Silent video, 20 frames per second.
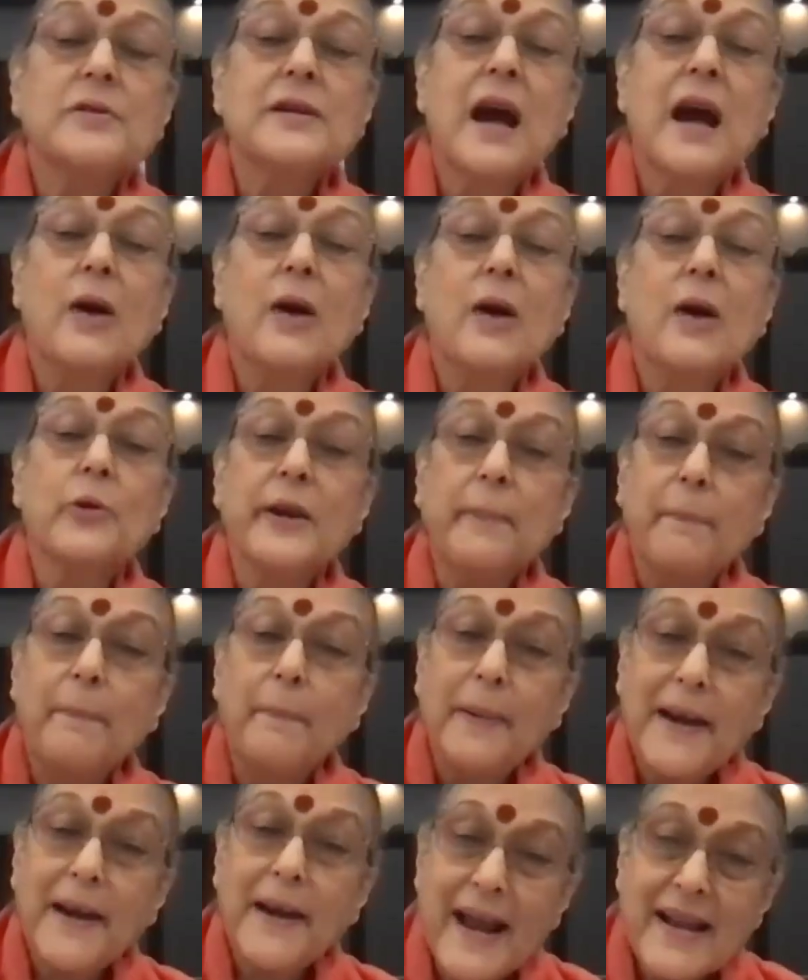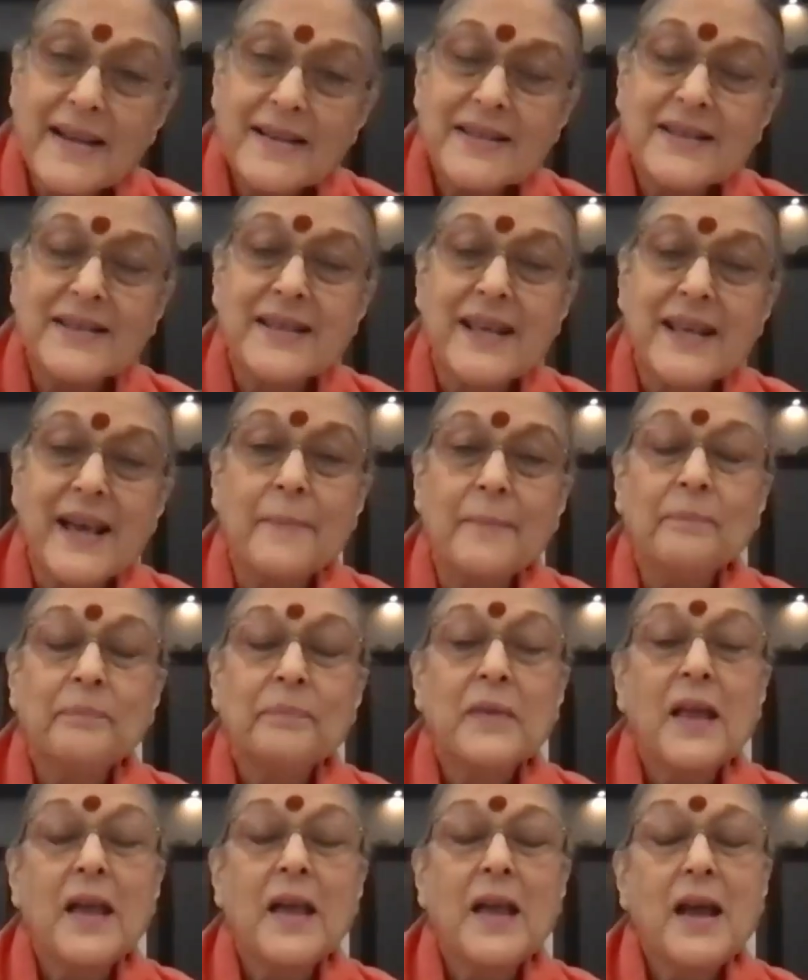to now replace
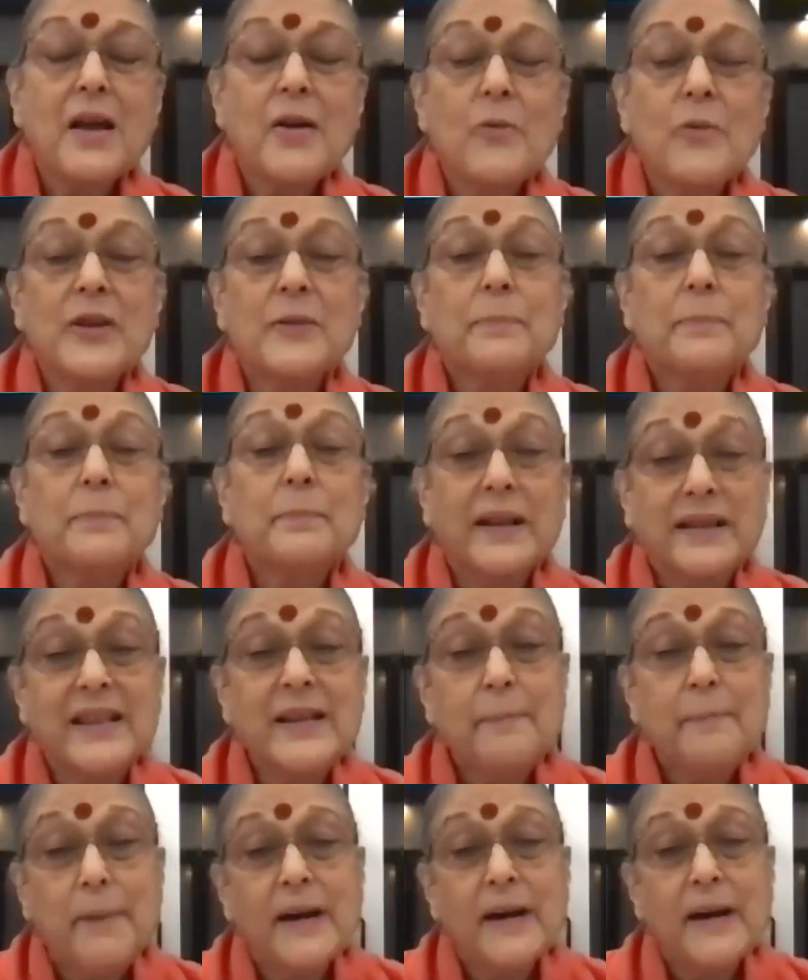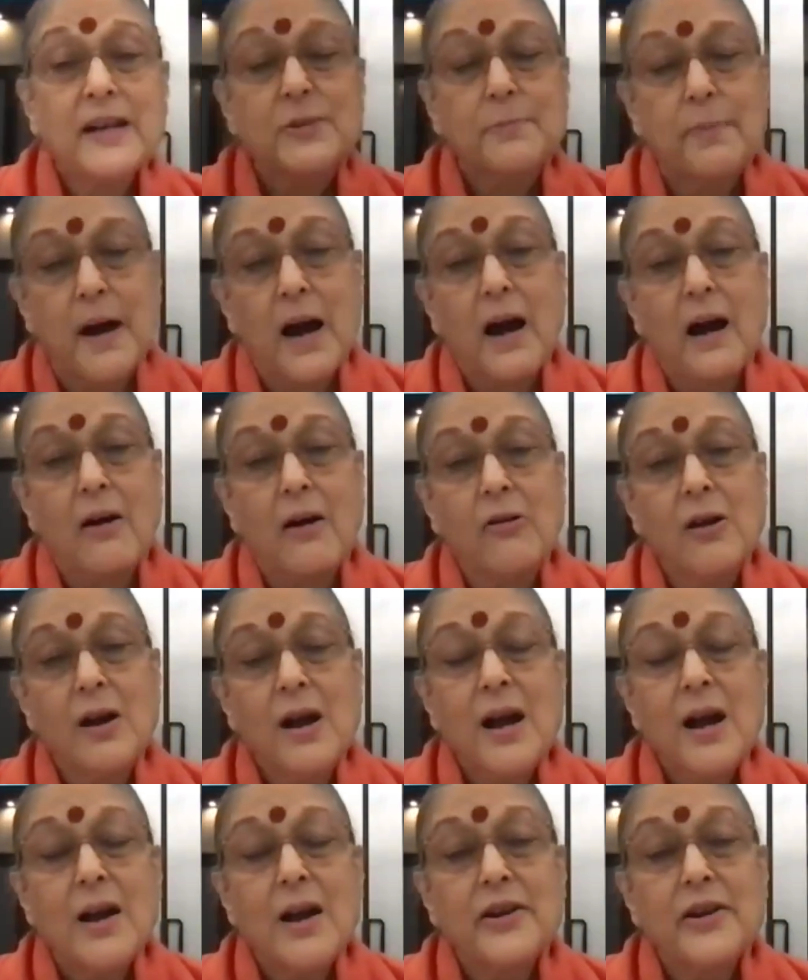them with pratipaksh bhav,
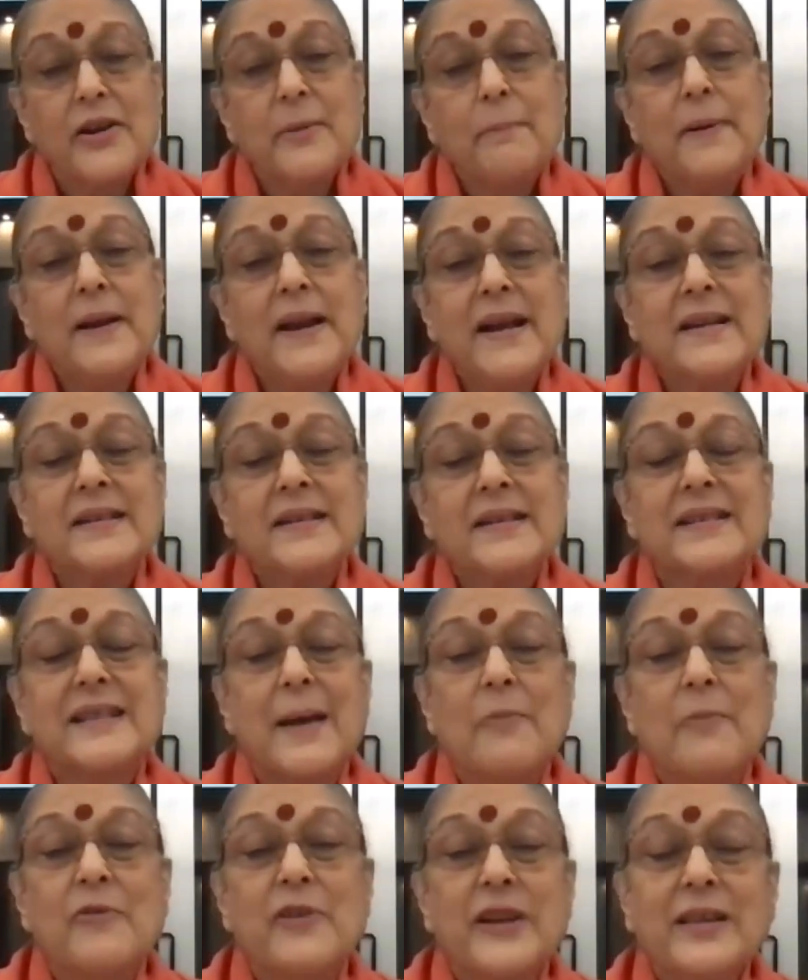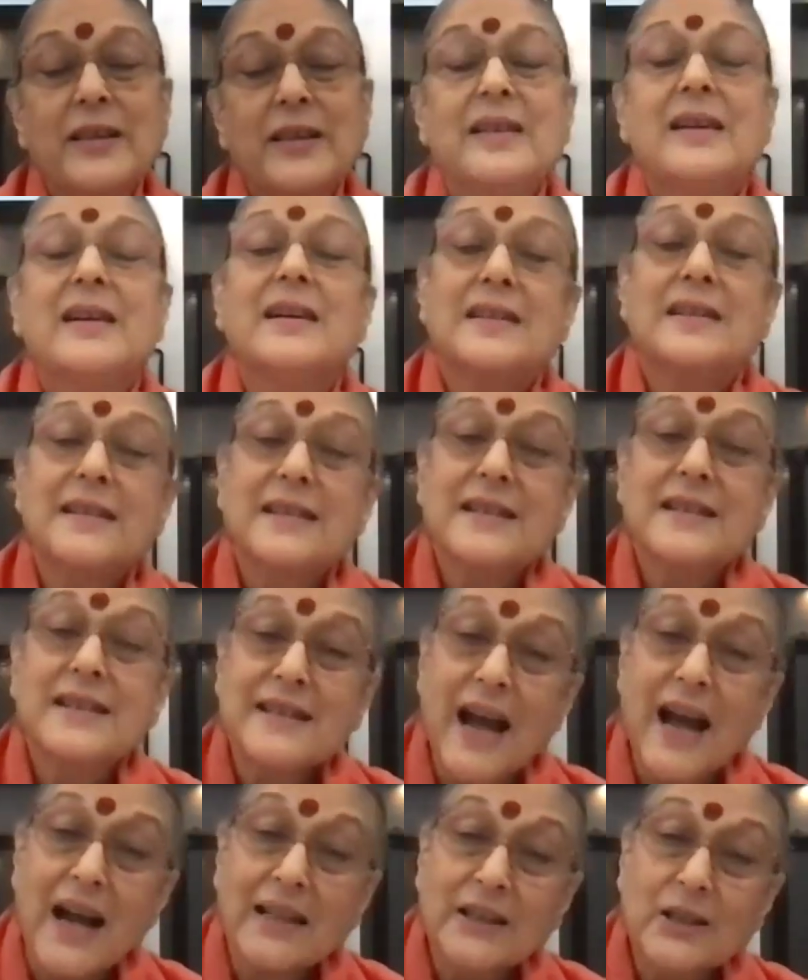replace them with
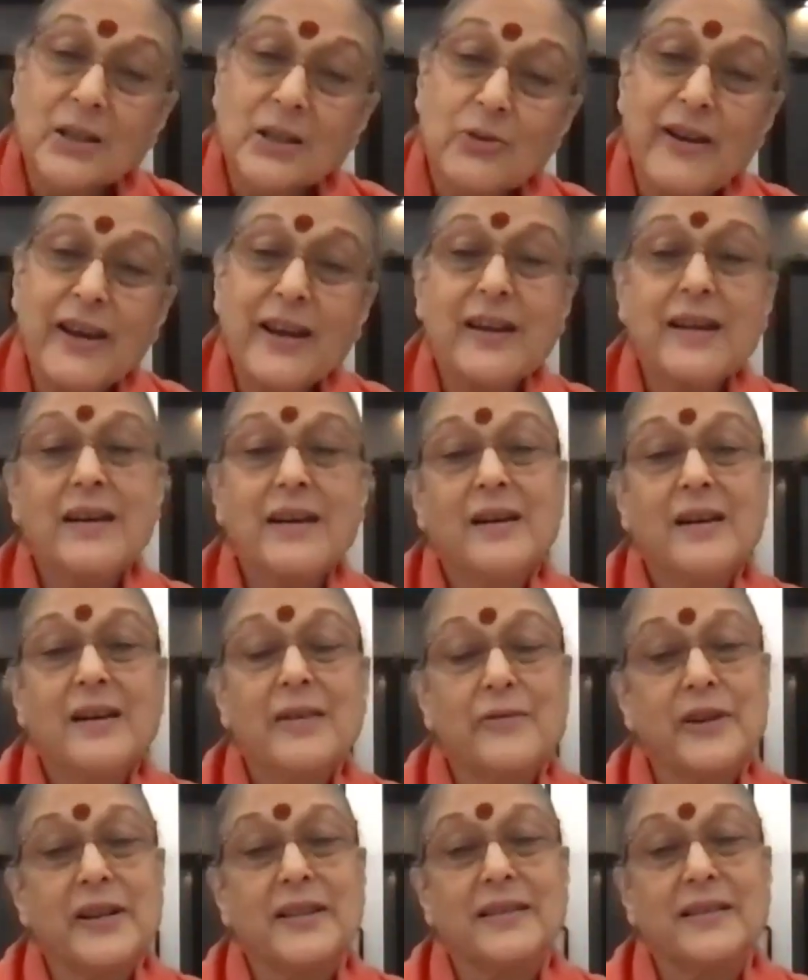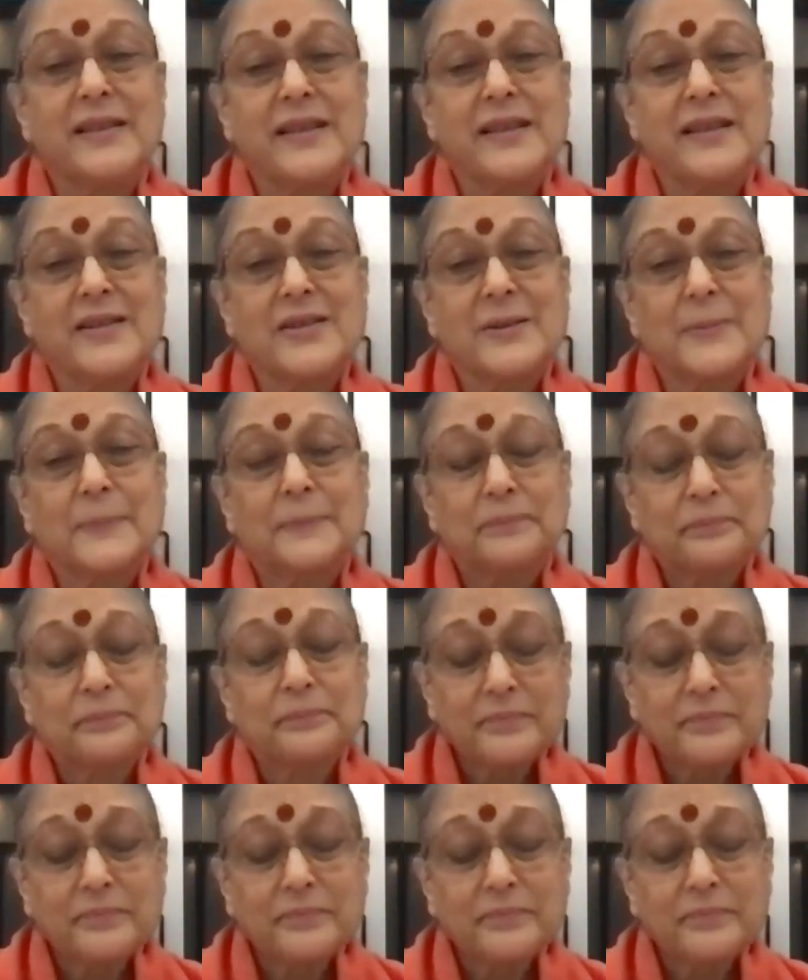sattvic vrittis.